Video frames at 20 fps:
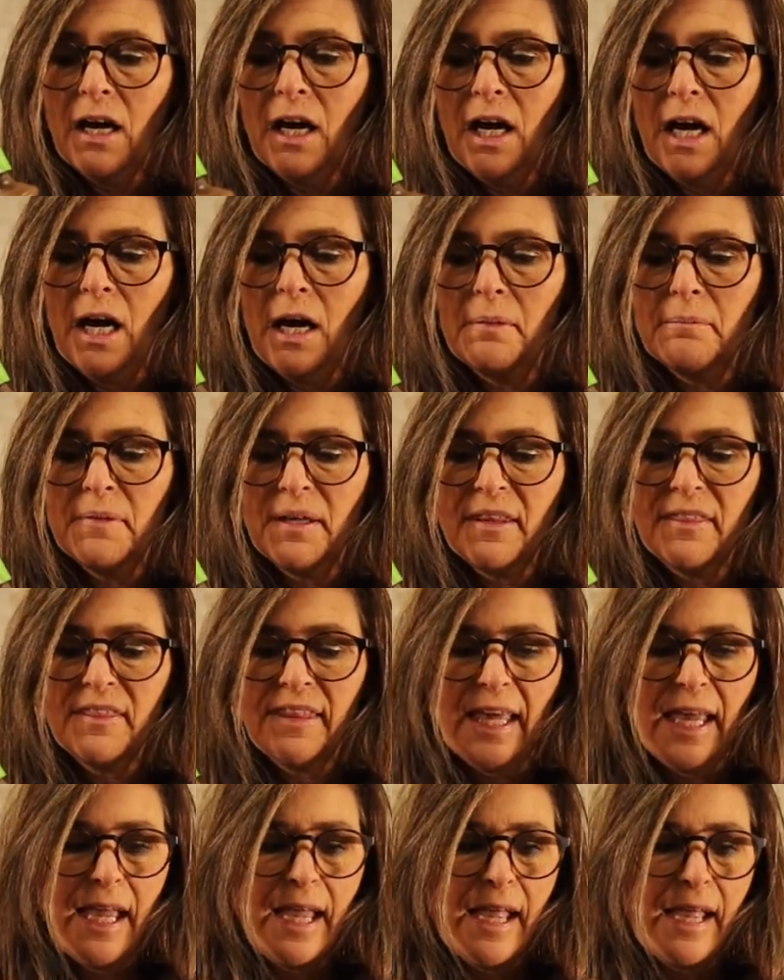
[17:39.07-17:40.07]

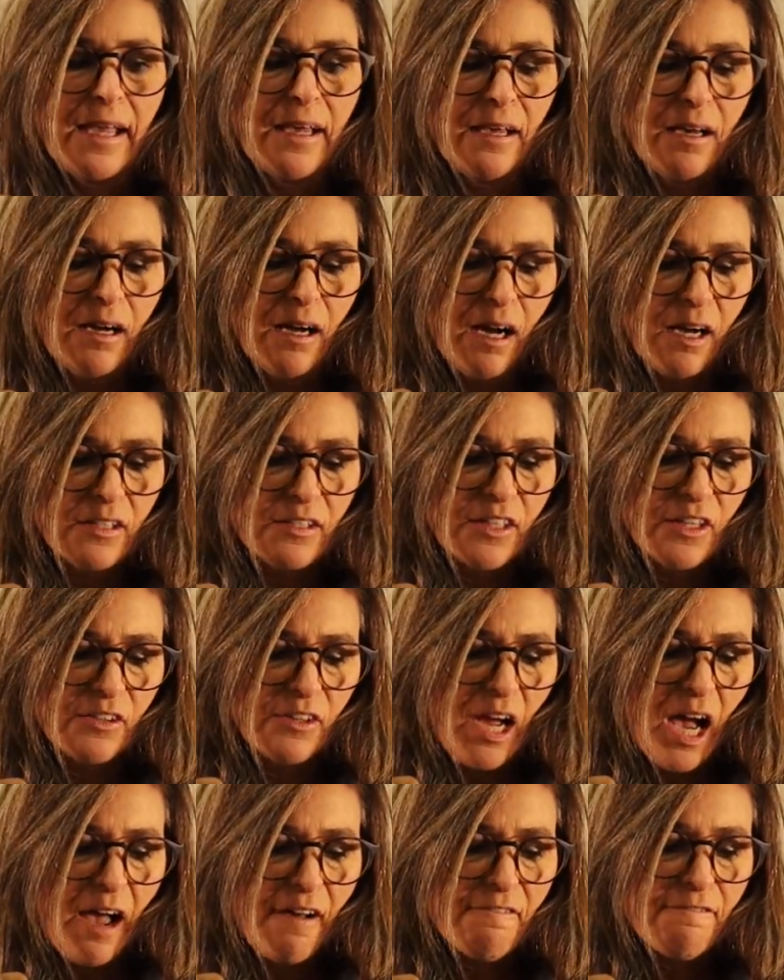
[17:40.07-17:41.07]

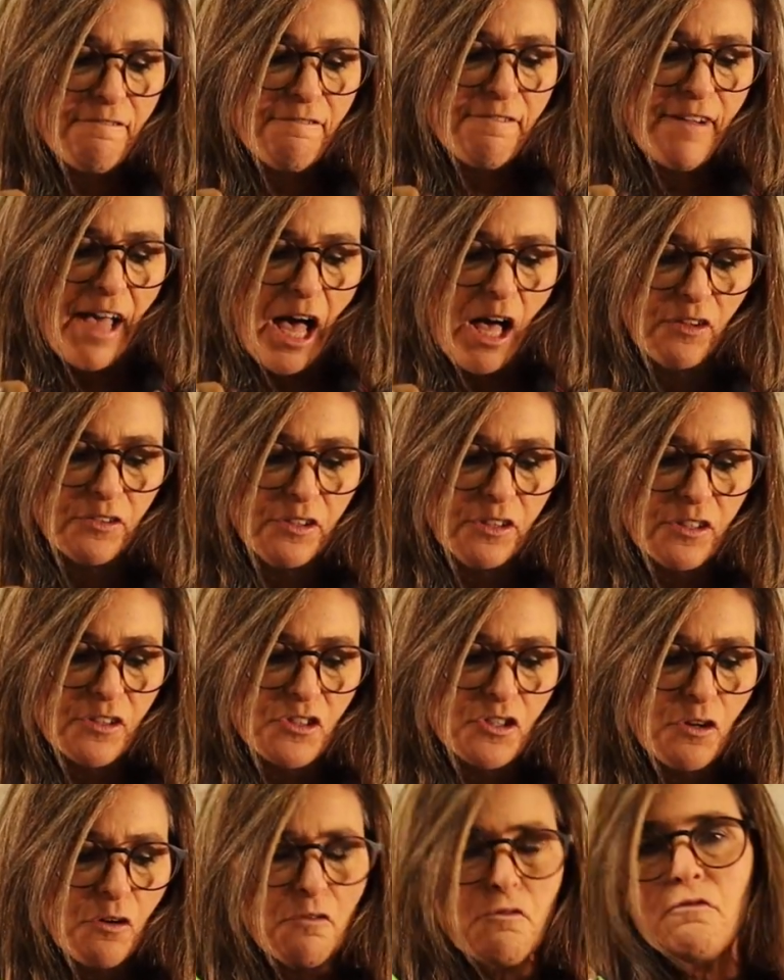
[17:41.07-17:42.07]
They're not
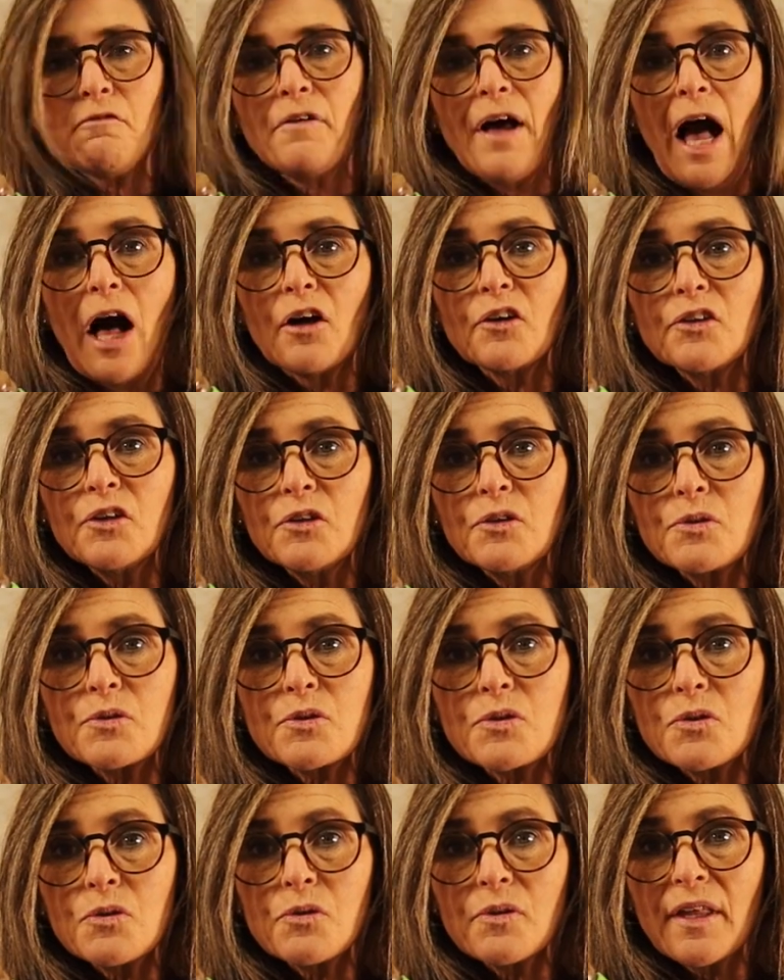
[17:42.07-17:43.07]
there's no value
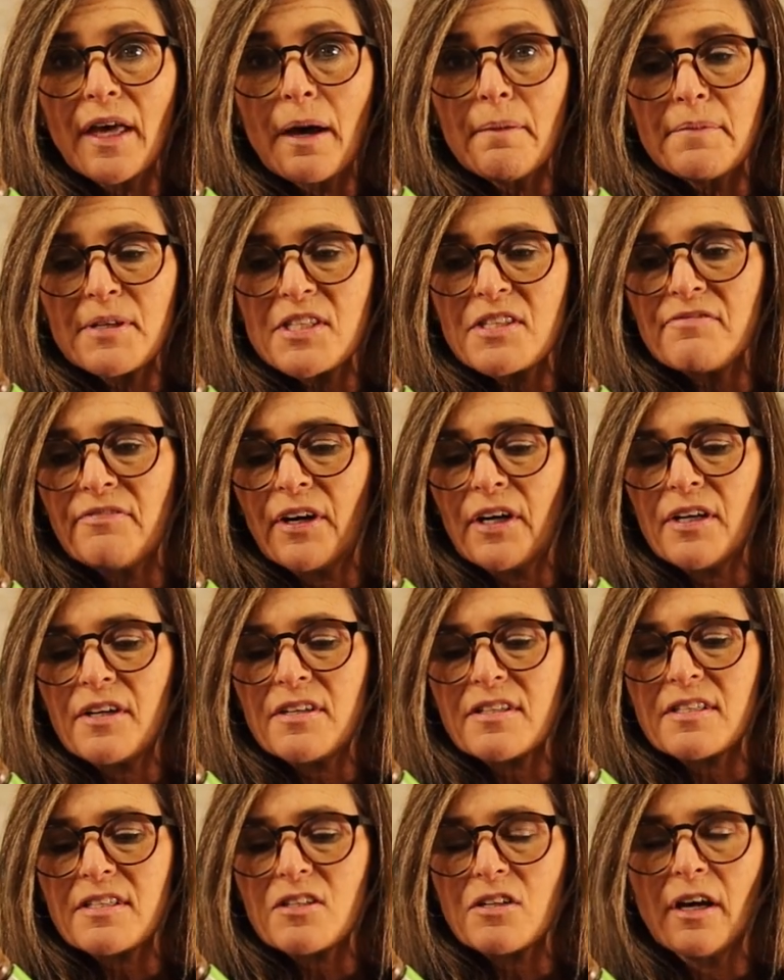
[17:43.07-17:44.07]
to them as far
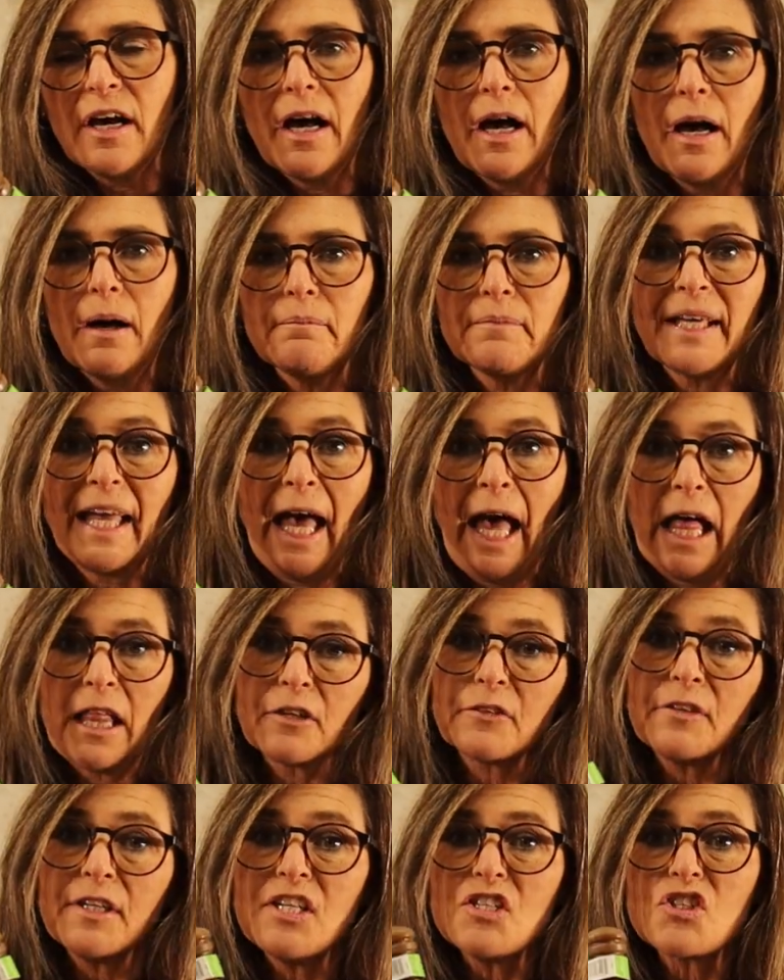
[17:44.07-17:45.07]
as
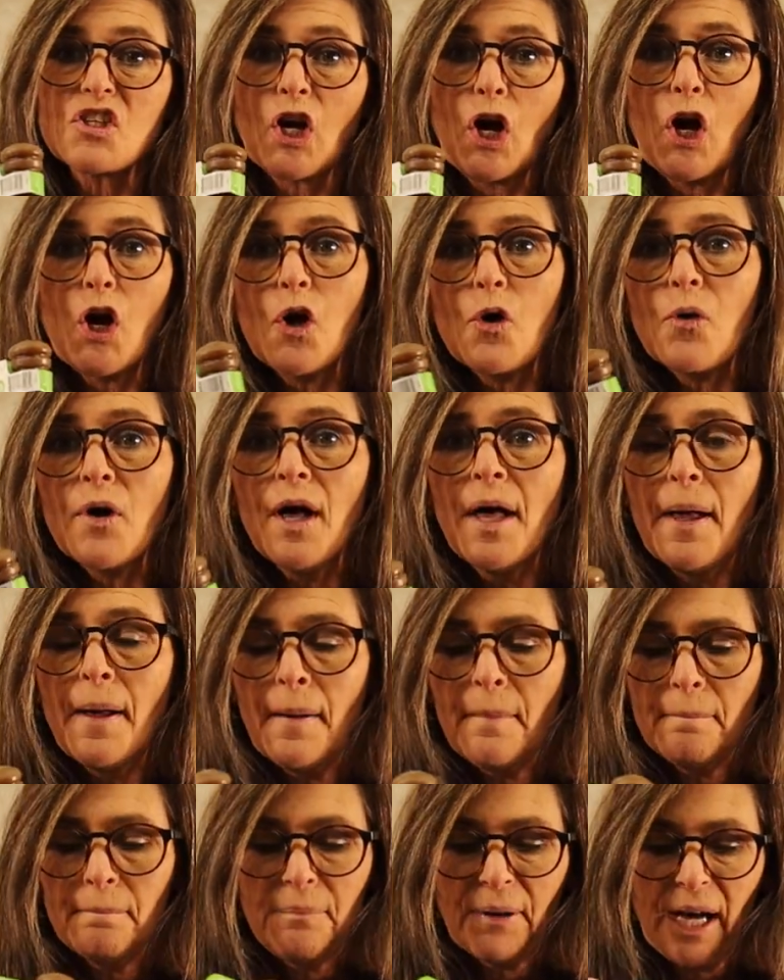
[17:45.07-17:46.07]
calories go,
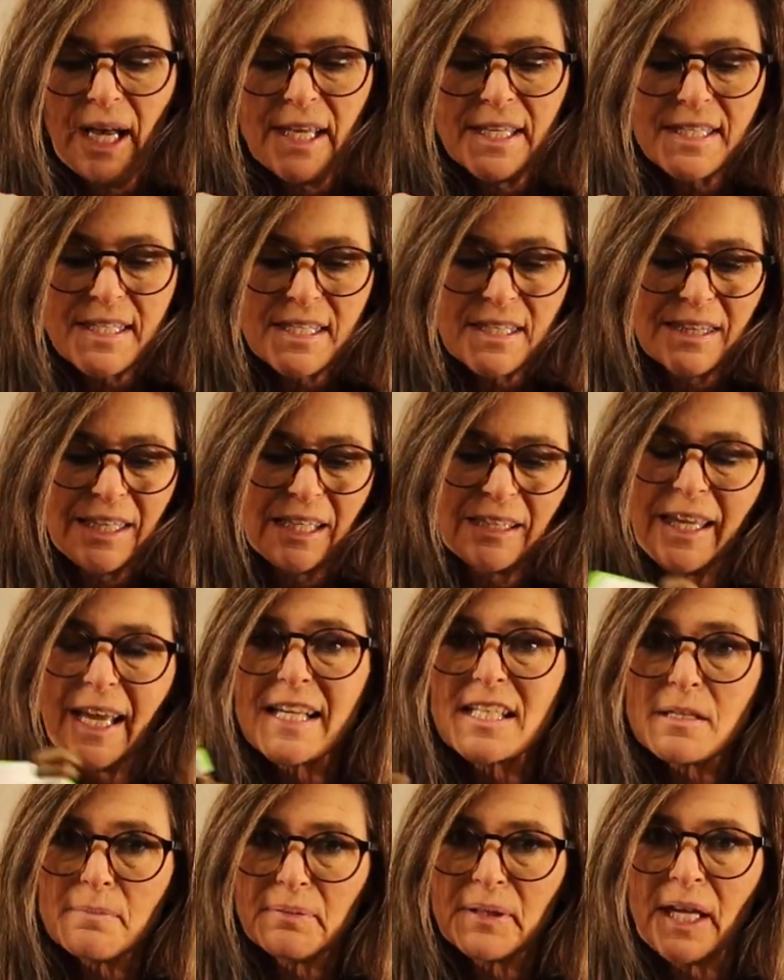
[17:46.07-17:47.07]
but they
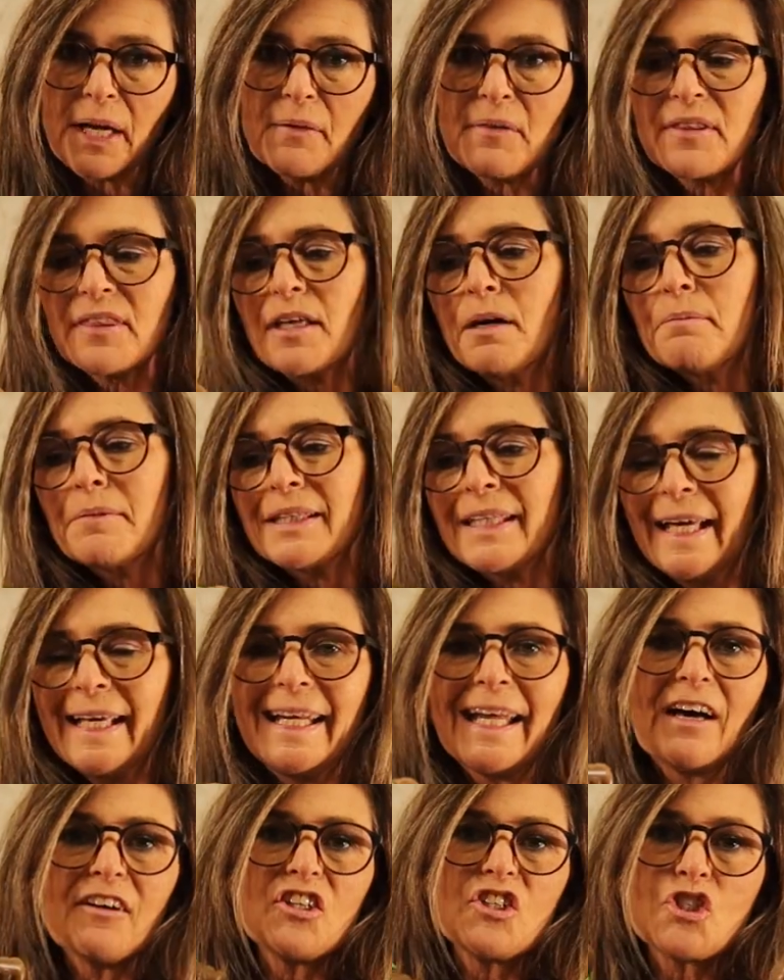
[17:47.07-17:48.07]
like to play with them and lay
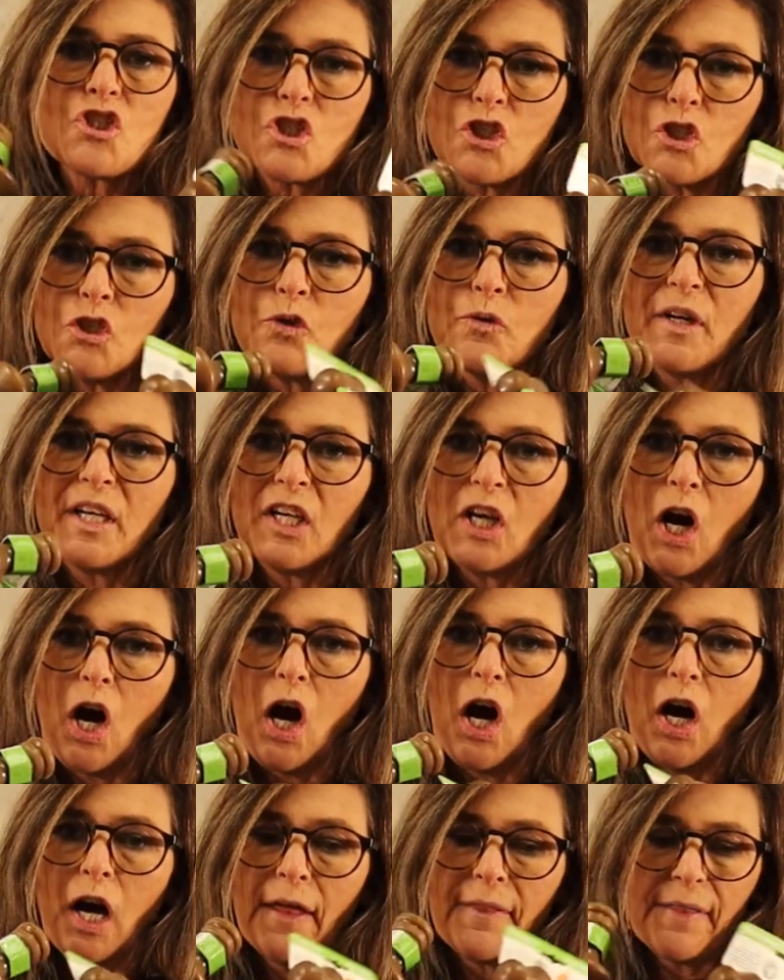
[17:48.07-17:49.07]
down and chew and
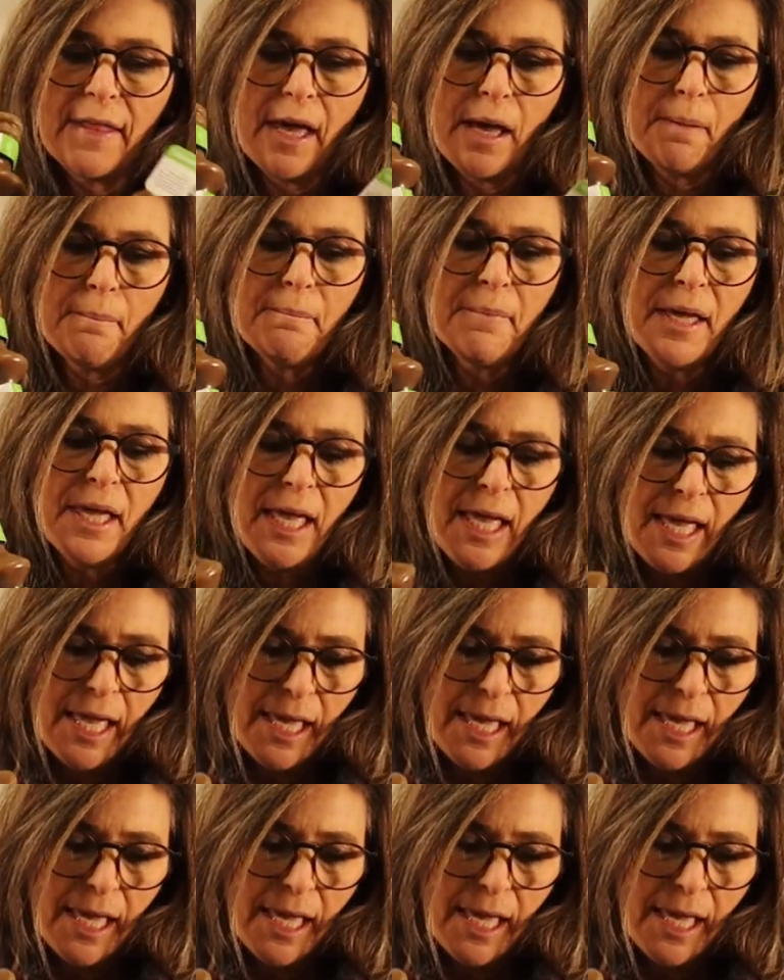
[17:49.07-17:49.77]
gnaw on them.